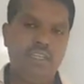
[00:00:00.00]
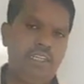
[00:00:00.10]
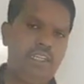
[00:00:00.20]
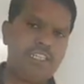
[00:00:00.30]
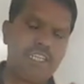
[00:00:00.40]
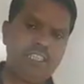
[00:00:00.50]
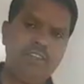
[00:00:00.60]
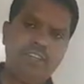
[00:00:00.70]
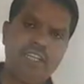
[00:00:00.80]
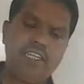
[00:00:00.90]

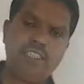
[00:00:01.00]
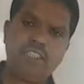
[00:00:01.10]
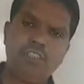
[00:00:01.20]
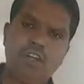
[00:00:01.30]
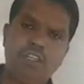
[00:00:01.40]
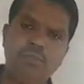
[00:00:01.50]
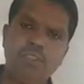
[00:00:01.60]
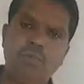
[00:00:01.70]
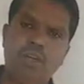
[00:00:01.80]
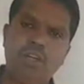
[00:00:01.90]
Intrusive igneous rocks
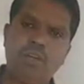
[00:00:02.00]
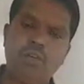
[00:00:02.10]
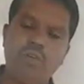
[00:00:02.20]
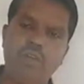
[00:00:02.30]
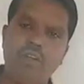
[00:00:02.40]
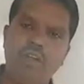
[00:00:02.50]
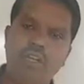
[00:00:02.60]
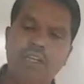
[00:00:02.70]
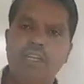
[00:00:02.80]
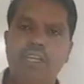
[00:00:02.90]
means what?
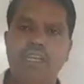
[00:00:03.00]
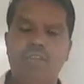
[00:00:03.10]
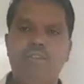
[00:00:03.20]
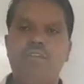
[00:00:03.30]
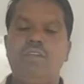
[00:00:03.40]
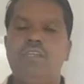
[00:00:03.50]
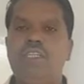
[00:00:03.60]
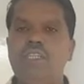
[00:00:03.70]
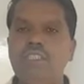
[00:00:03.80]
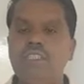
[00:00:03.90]

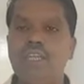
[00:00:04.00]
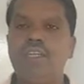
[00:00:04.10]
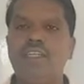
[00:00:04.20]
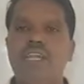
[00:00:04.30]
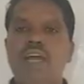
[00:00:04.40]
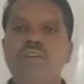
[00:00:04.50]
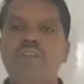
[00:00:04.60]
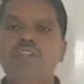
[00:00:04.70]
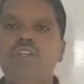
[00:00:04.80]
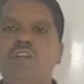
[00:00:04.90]
In that,
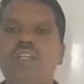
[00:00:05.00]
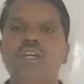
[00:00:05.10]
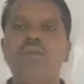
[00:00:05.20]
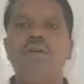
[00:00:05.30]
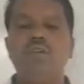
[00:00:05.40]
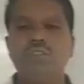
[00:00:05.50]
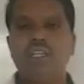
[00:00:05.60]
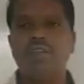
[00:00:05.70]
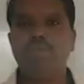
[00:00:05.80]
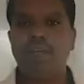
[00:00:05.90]
lava will not come
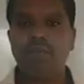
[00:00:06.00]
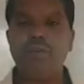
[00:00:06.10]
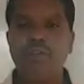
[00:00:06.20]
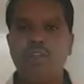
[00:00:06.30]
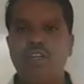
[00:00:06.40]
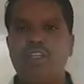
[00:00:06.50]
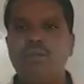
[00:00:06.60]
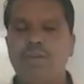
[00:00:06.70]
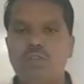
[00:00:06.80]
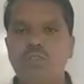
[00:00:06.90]
outside, magma will not
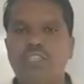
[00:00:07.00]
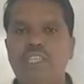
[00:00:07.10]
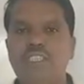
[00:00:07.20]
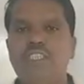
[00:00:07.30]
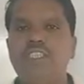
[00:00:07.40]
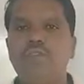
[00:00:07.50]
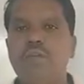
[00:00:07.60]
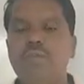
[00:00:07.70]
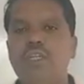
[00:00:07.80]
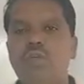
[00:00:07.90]
come outside, it
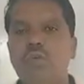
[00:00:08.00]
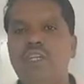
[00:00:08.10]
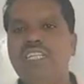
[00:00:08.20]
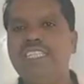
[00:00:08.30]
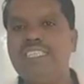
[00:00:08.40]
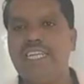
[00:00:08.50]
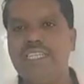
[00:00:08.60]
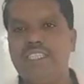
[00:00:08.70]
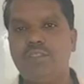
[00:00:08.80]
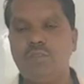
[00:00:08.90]
will be cooled
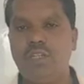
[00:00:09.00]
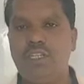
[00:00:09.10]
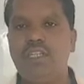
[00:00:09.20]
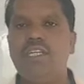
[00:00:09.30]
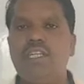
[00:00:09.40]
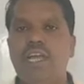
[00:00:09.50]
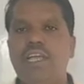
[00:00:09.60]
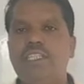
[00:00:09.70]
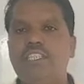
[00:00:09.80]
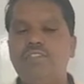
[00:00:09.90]
inside it only,
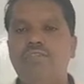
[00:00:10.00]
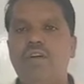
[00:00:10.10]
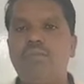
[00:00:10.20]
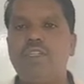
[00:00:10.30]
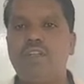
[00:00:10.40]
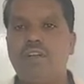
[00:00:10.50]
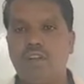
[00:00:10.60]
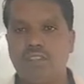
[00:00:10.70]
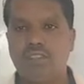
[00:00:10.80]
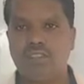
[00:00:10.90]
and it form the
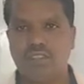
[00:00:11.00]
rocks.